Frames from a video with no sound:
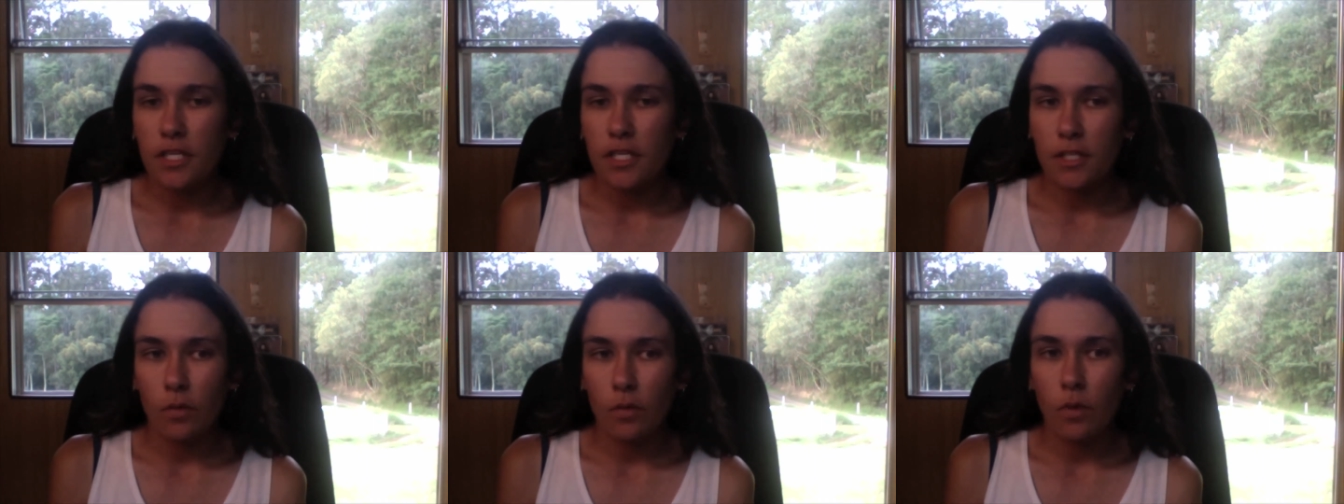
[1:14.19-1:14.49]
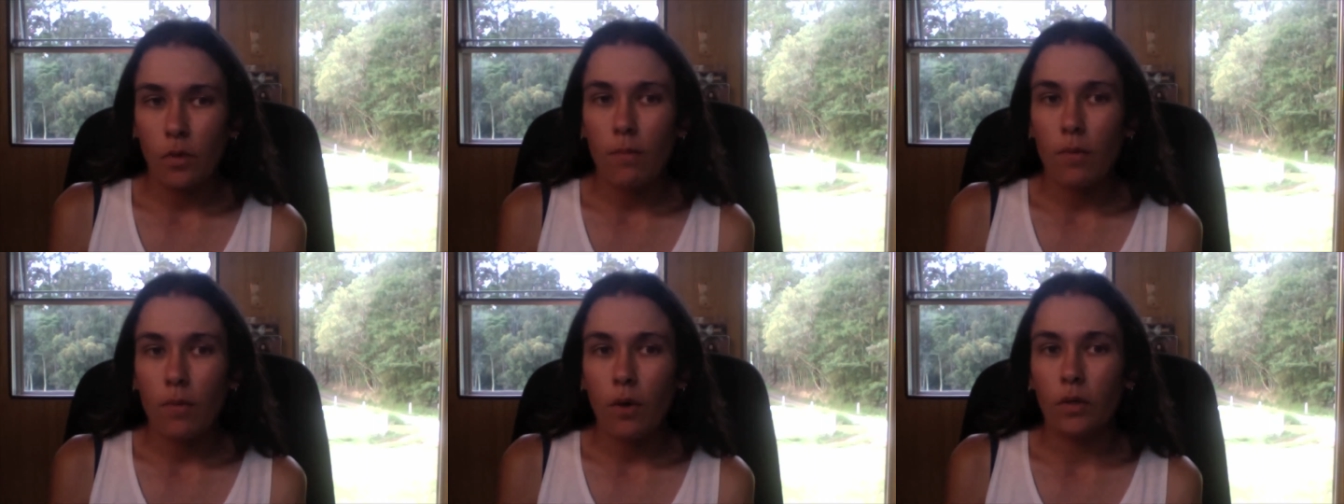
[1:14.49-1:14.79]
So
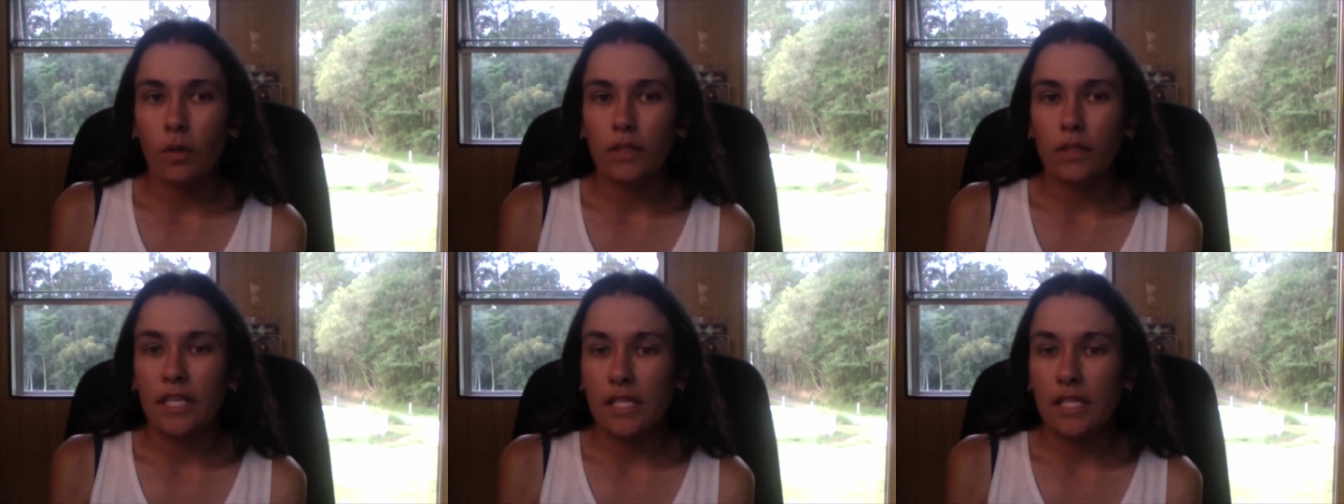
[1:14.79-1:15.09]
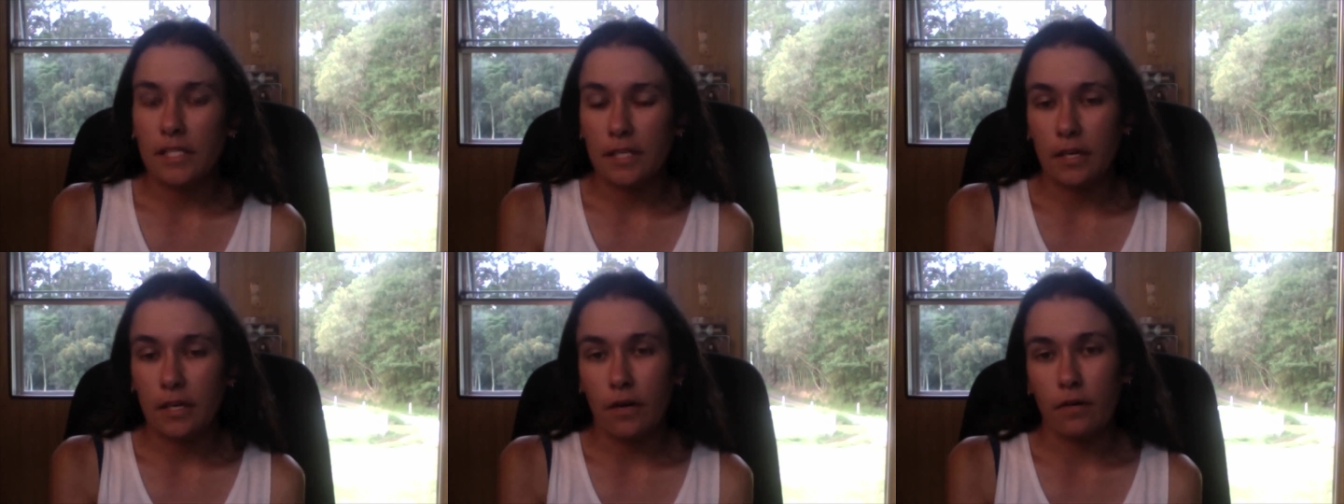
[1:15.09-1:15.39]
one by one,
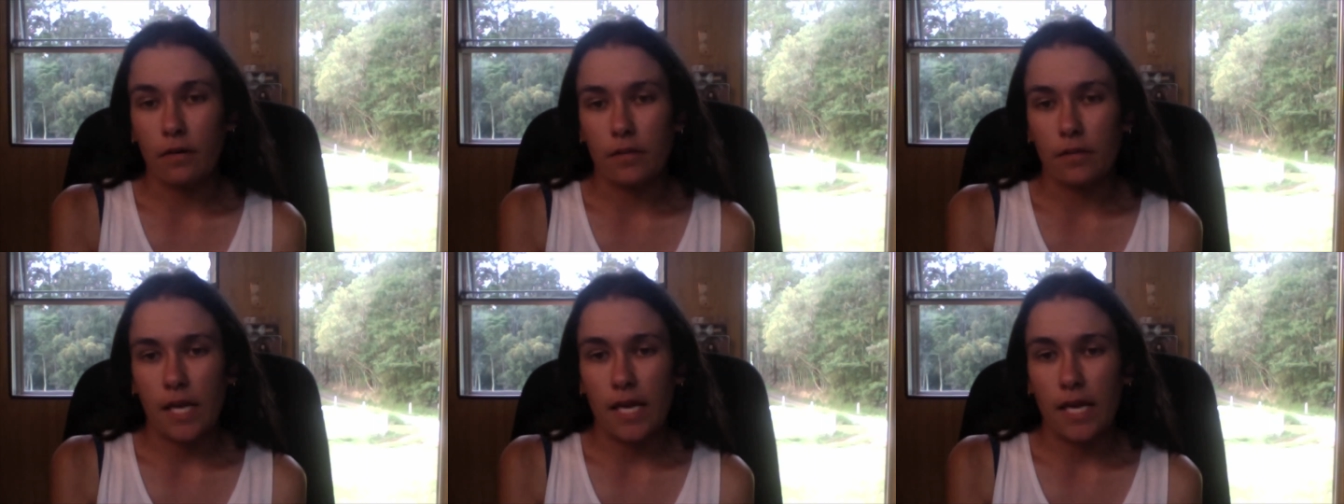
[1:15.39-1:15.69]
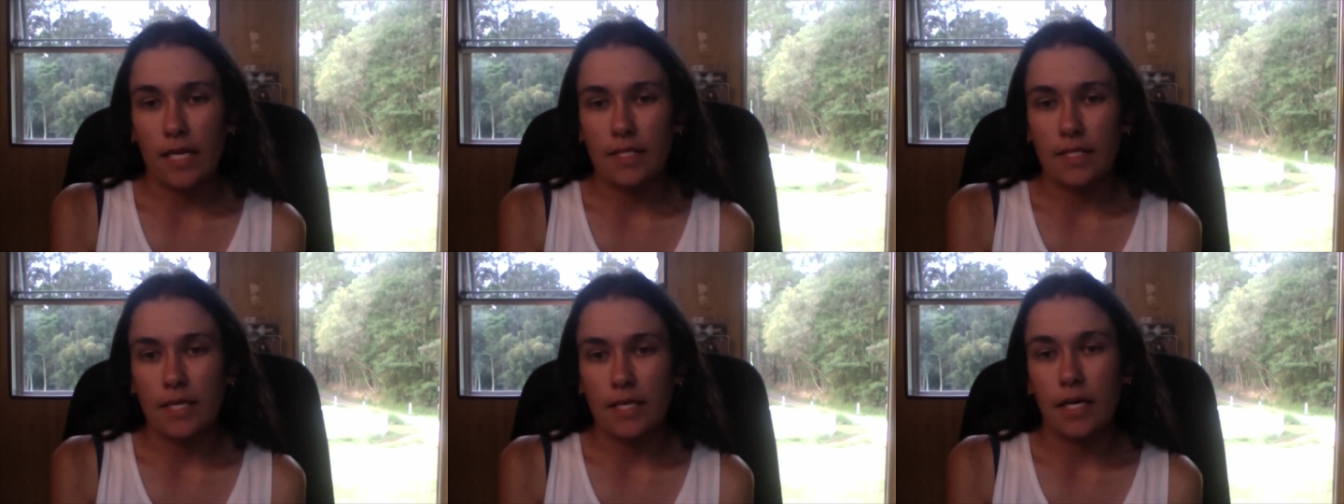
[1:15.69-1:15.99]
these girls
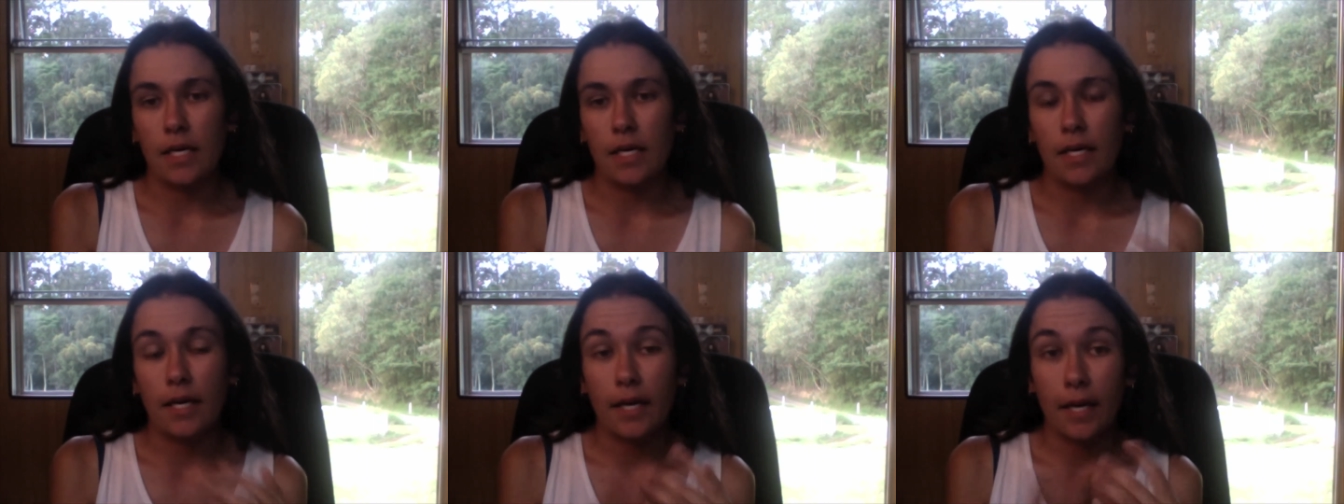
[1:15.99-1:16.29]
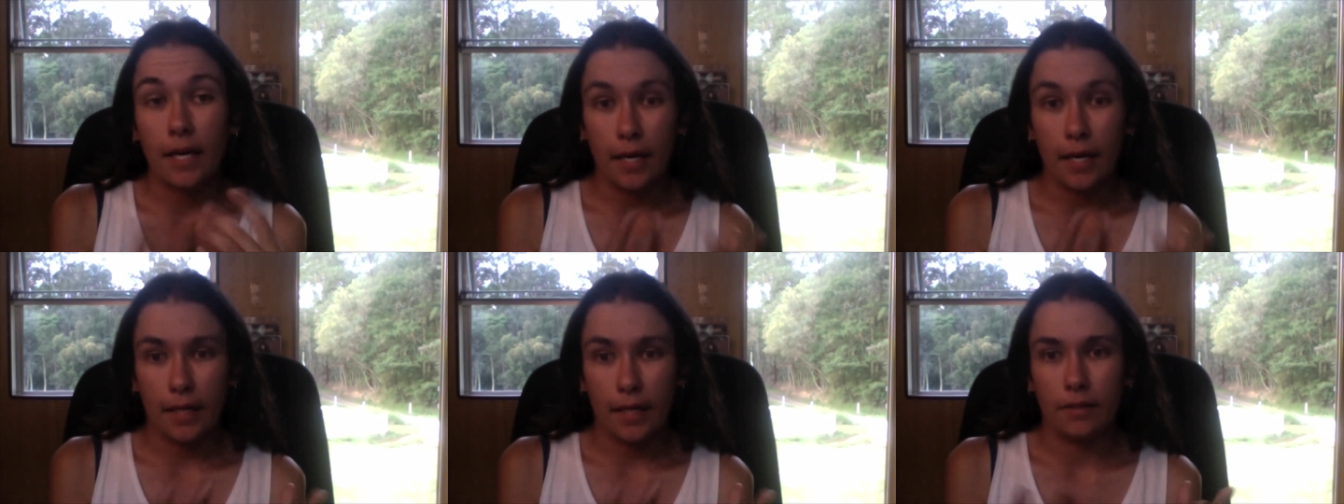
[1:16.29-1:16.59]
enter
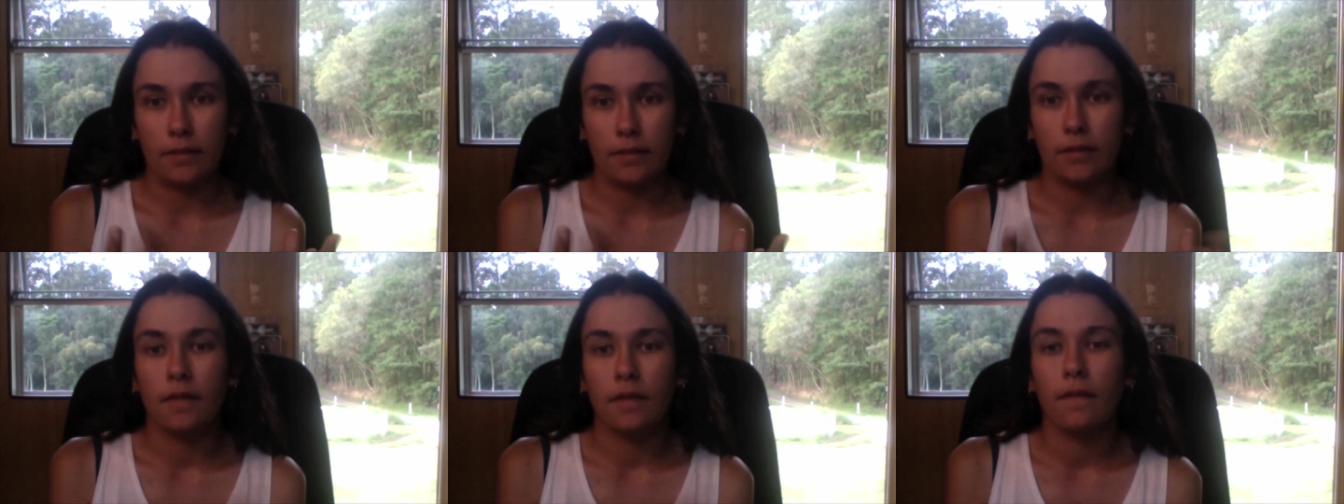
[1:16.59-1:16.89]
and